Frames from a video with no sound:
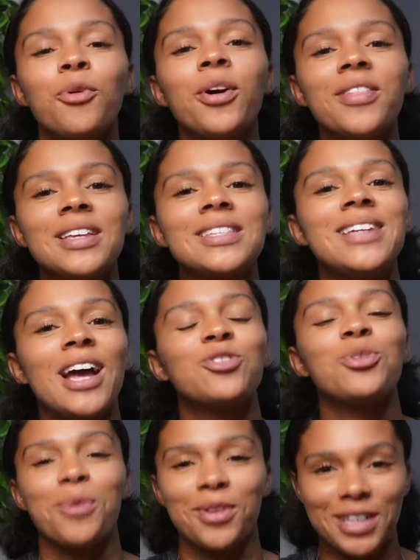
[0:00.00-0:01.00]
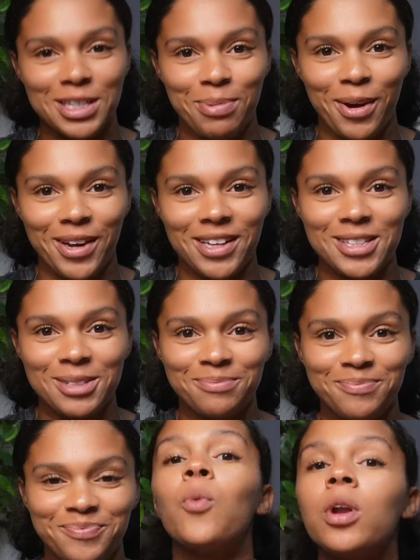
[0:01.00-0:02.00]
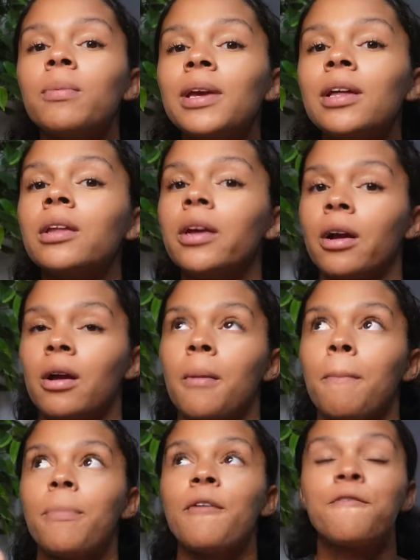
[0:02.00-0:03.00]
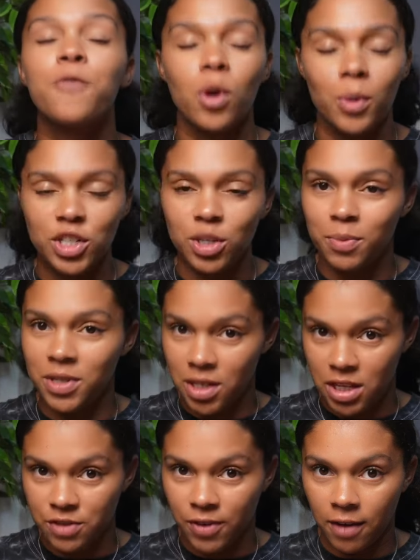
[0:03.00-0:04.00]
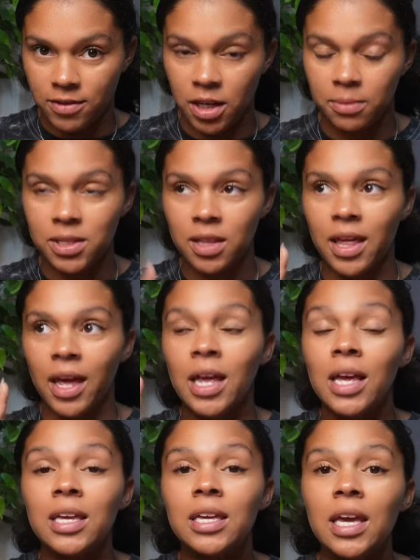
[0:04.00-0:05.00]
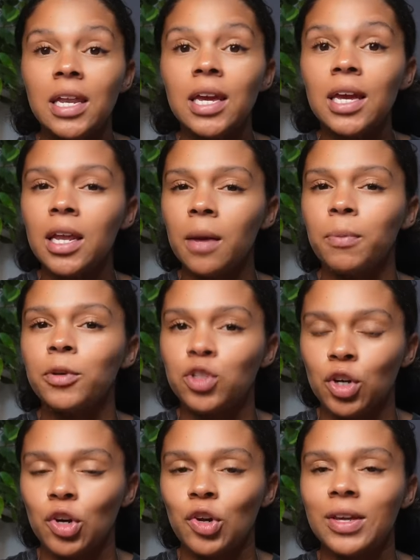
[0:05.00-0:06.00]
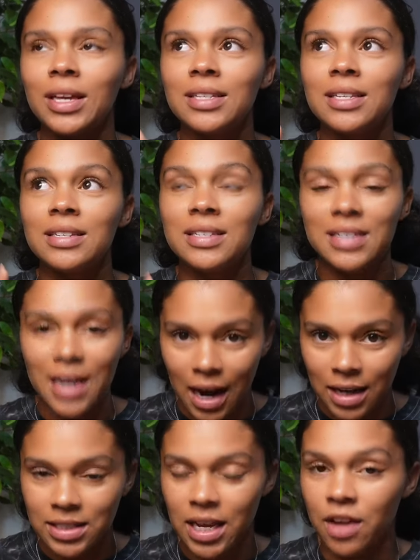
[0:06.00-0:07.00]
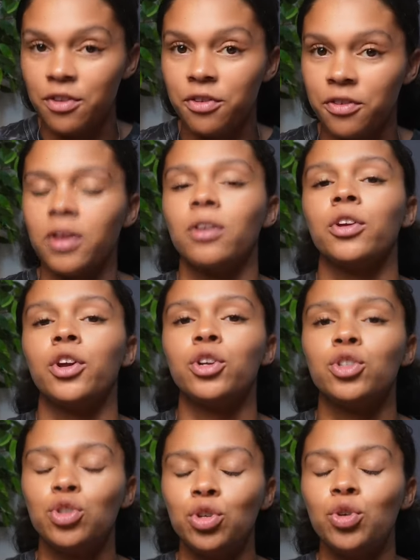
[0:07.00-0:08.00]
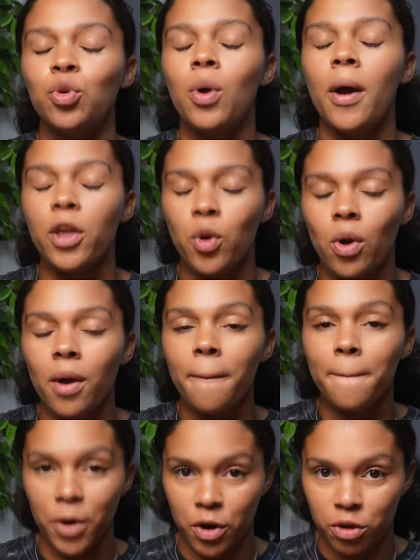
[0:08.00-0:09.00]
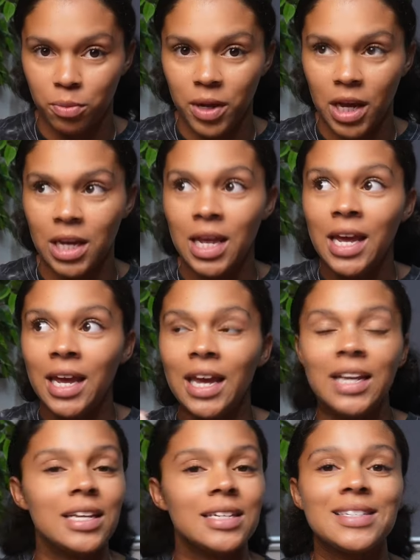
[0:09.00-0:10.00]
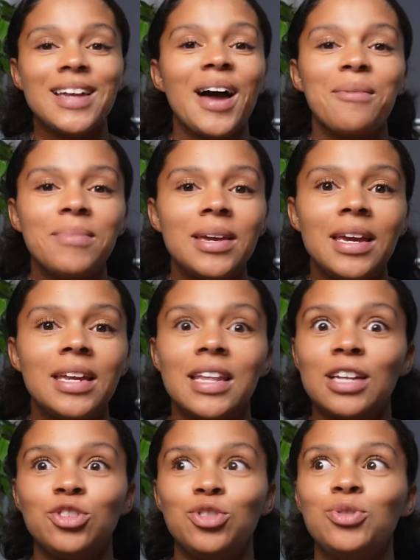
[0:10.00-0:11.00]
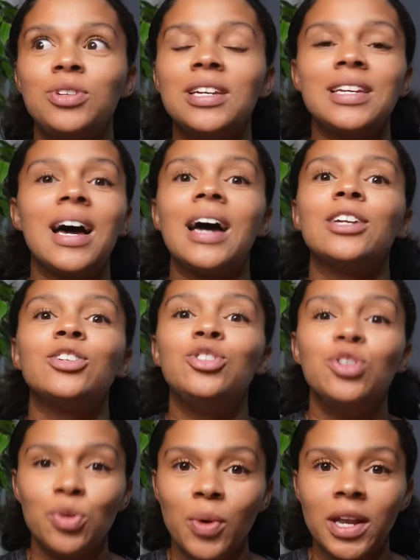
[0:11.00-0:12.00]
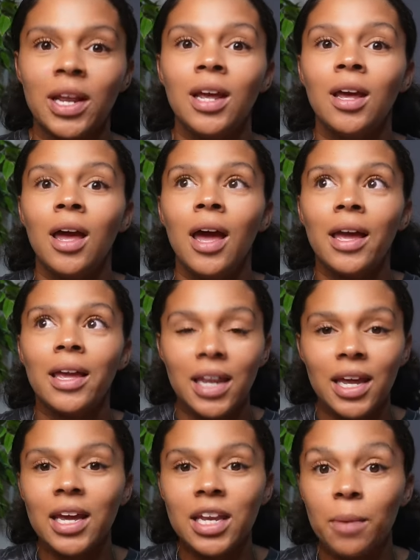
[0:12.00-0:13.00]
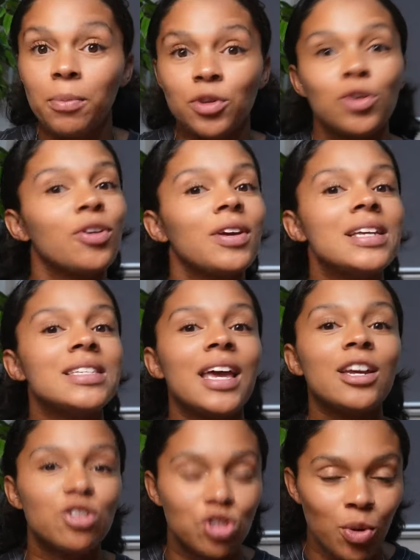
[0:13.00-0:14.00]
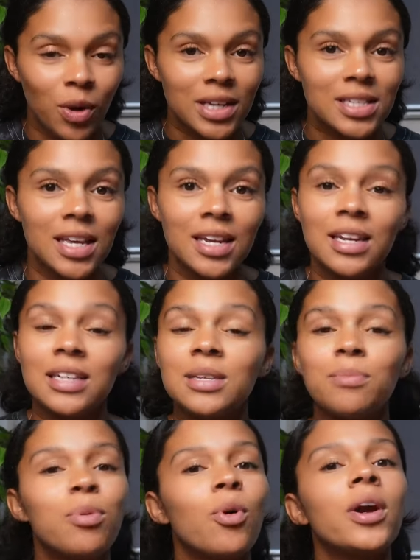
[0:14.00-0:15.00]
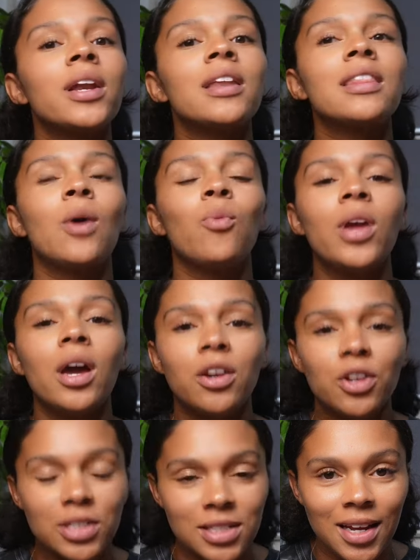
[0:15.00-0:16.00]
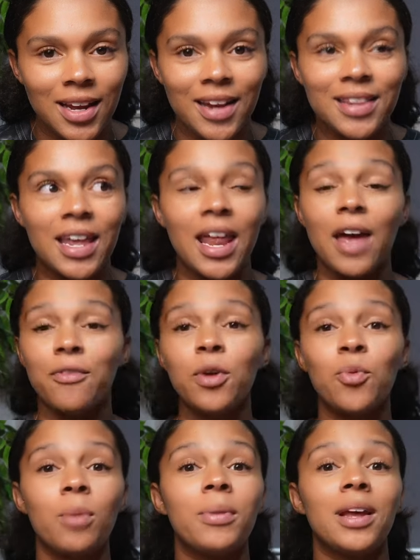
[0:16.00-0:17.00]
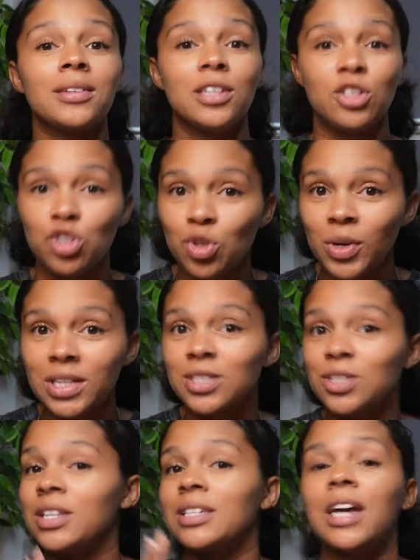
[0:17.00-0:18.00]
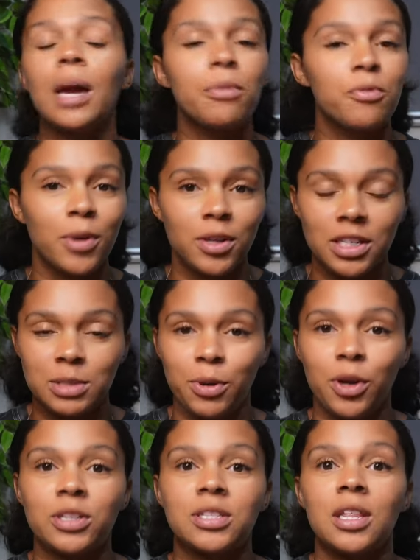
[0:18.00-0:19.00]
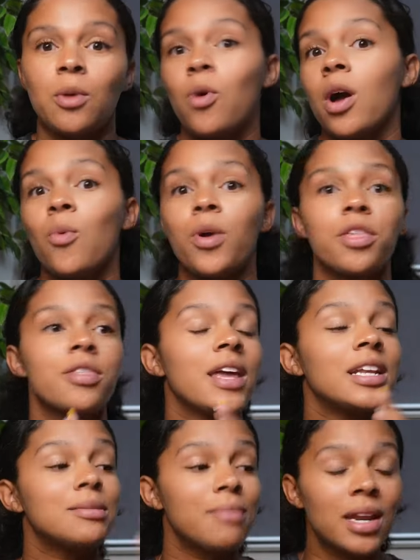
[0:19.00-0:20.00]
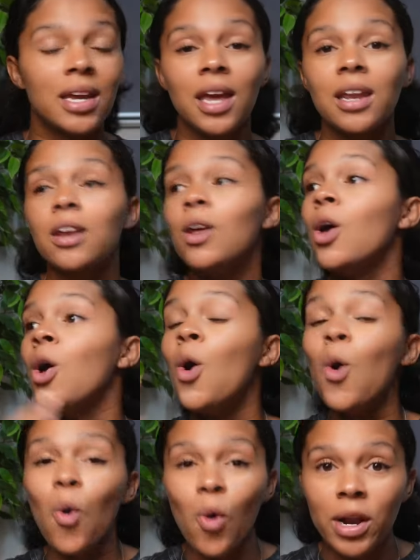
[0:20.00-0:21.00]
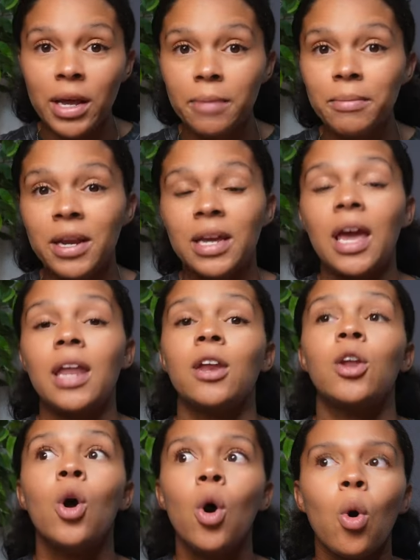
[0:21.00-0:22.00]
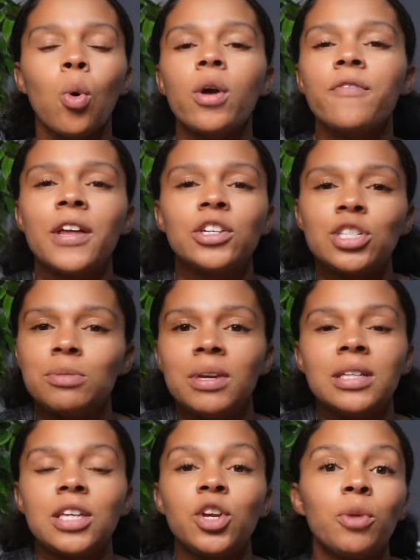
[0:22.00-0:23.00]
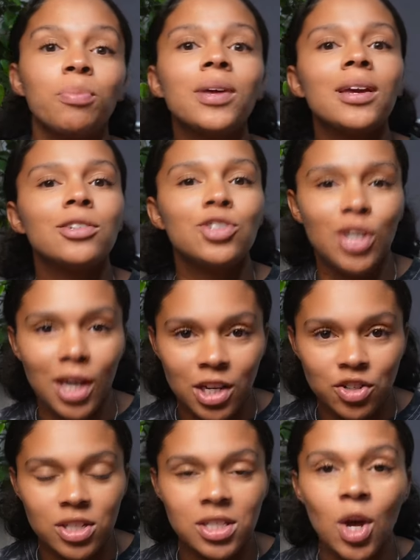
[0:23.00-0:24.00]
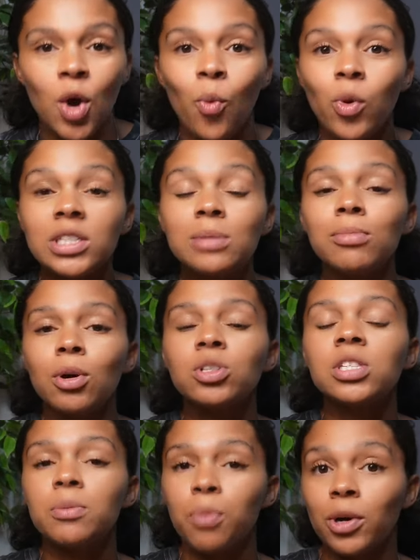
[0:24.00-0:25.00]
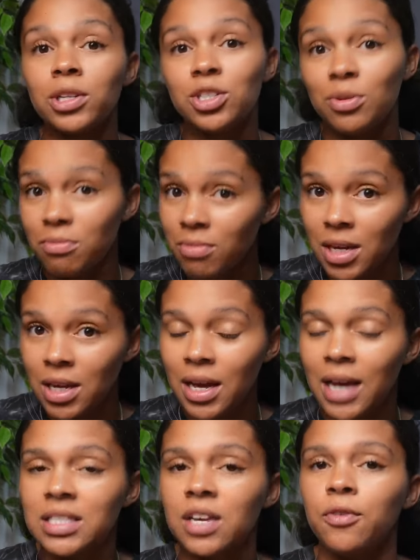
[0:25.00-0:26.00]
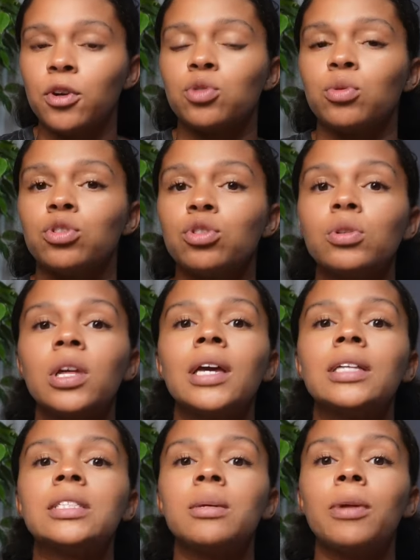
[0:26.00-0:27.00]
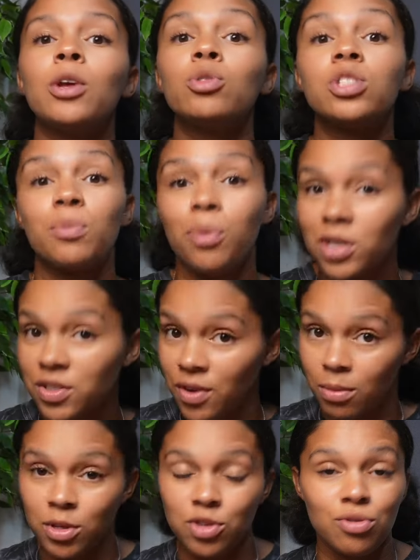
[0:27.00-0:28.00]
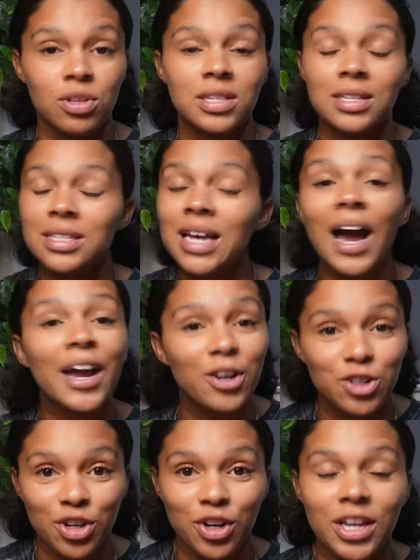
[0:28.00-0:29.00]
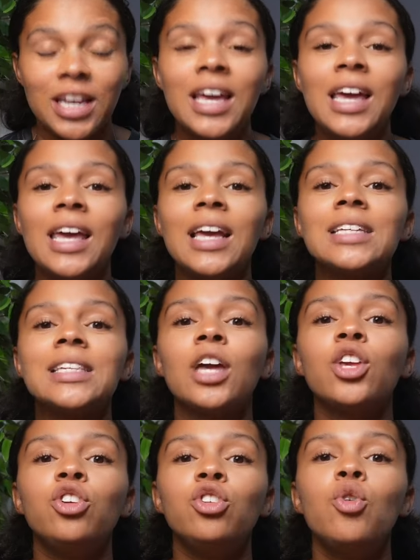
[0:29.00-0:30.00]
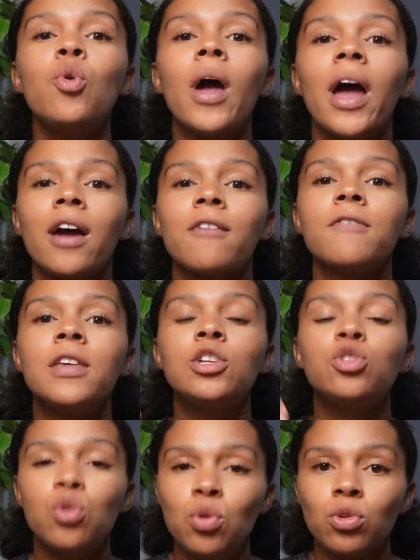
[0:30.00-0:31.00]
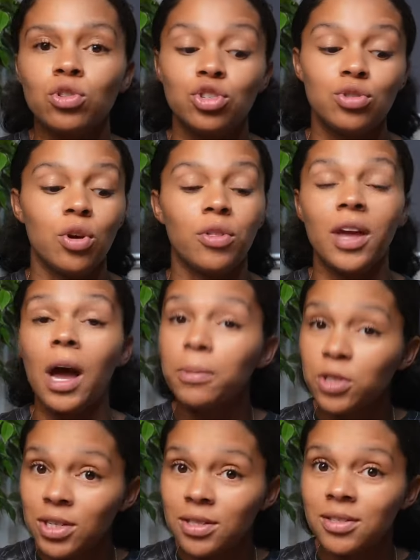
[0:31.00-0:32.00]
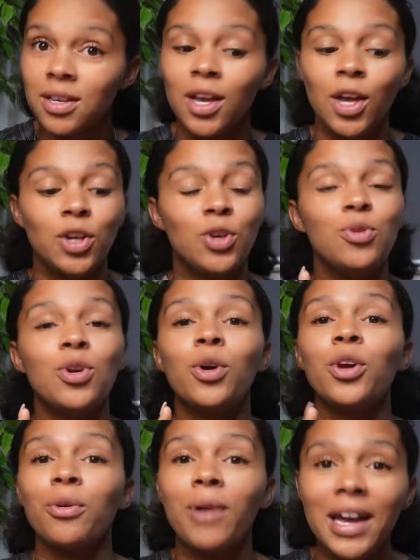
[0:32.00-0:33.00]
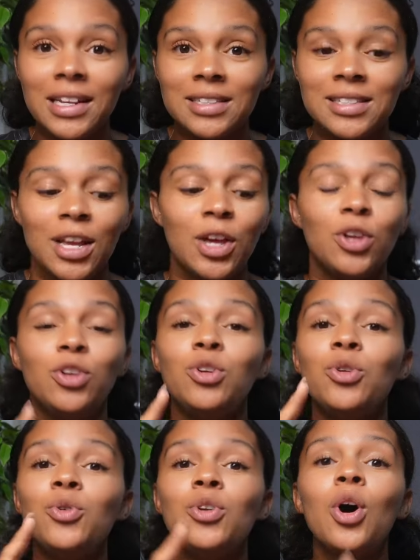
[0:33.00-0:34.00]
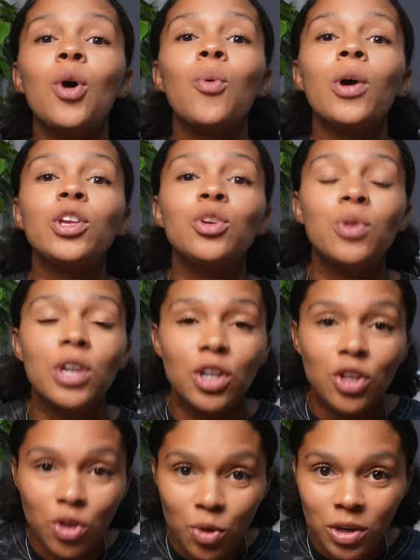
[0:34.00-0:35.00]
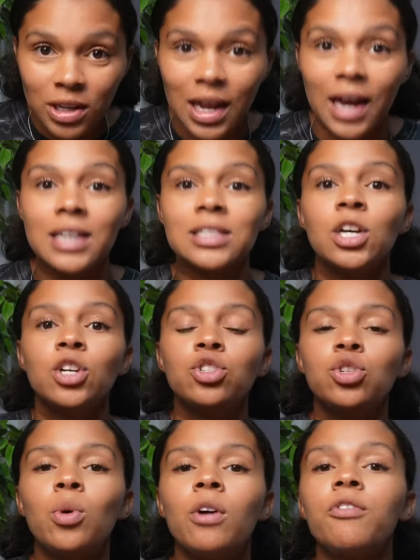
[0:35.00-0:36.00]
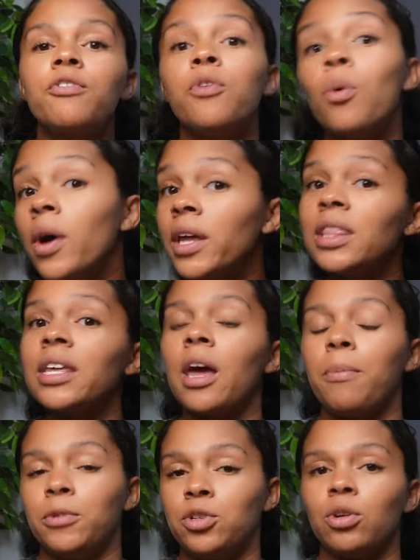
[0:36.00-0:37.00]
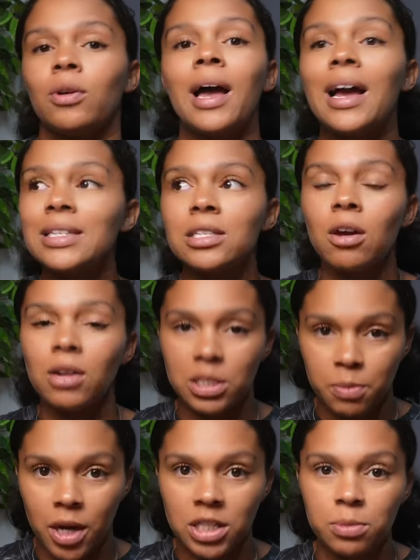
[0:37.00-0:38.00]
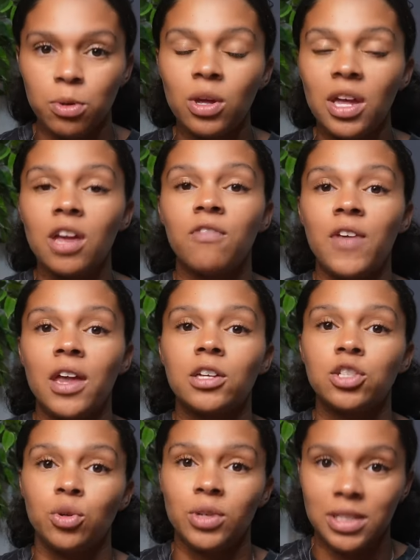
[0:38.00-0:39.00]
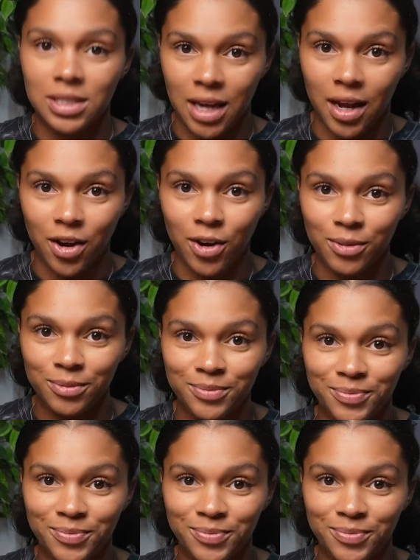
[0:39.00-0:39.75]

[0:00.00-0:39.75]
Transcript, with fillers: for this natural birth experience. Now, I want to be clear before we jump into these five tips that Getting an epidural is not a failure to your birth plan. It does not mean that you did not do it. Getting an epidural is a choice, and it is important that we understand that every woman has a choice to the type of birth experience that they want, whether that is medicated or unmedicated, or if that just means that your plan changes. What's most important to me as a virtual doula and somebody who supports families through this entire journey is that you have the tools. You know the options, you know your rights, you know what you can utilize to avoid the epidural as long as possible if that is your desire.